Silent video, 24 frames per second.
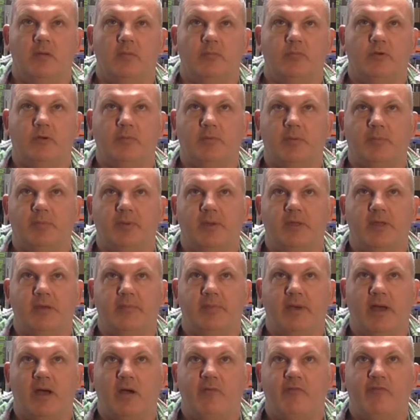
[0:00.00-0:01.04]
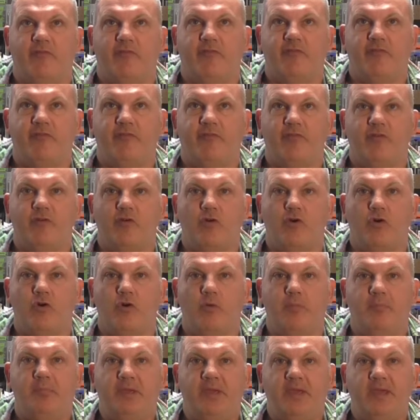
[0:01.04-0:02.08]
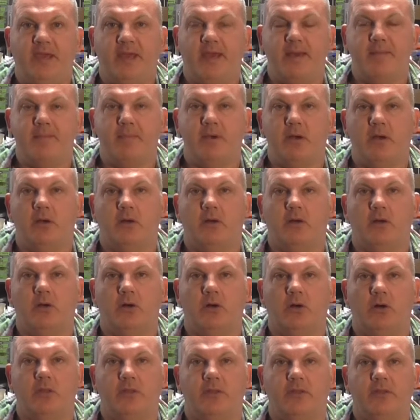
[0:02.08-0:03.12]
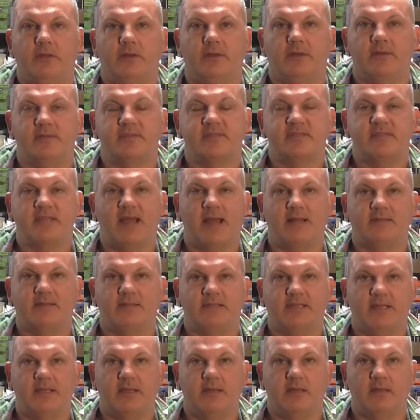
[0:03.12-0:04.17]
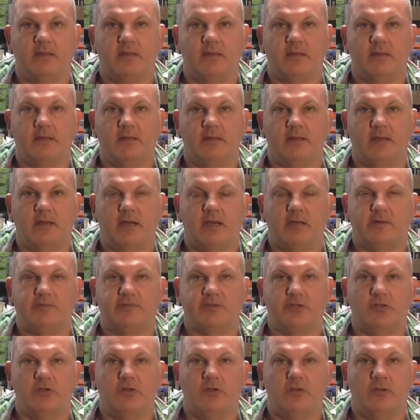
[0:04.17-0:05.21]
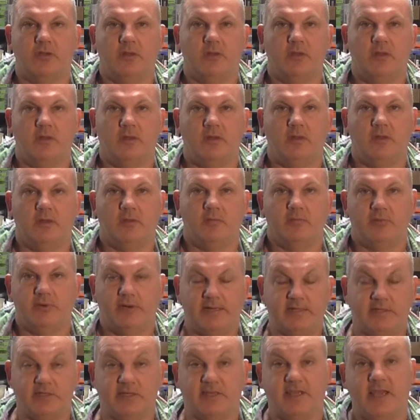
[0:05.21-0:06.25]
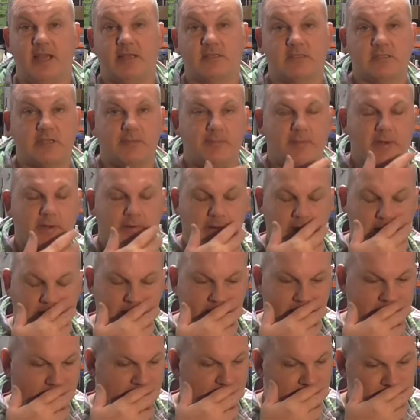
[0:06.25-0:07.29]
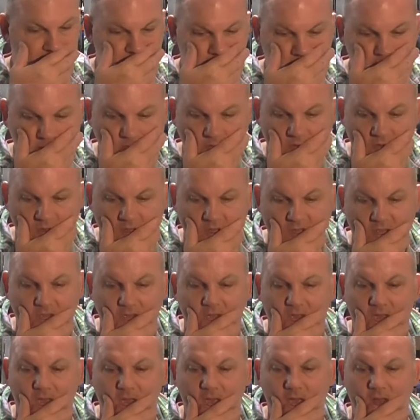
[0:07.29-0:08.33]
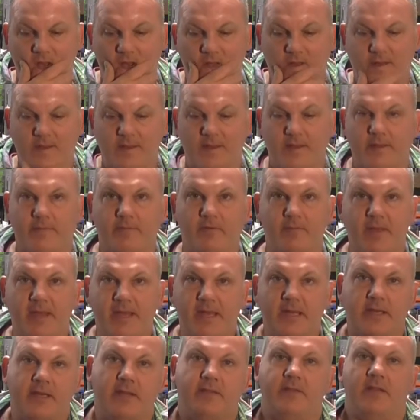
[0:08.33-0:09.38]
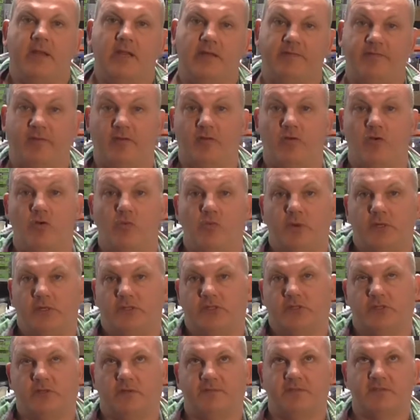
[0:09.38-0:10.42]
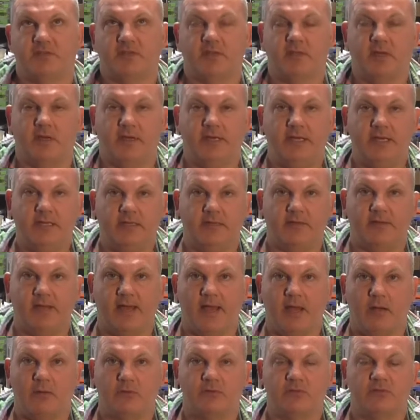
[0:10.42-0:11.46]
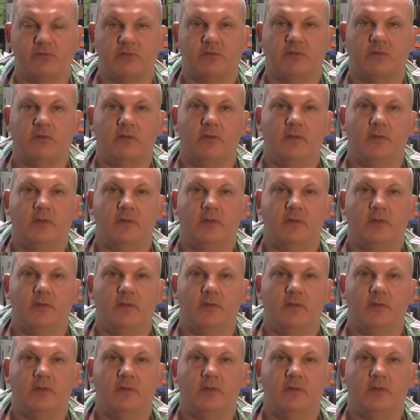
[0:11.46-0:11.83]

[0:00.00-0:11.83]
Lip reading: probably about 4 PM on the Saturday afternoon prior to guests coming around. It remained in the living room, which is obviously a heated house,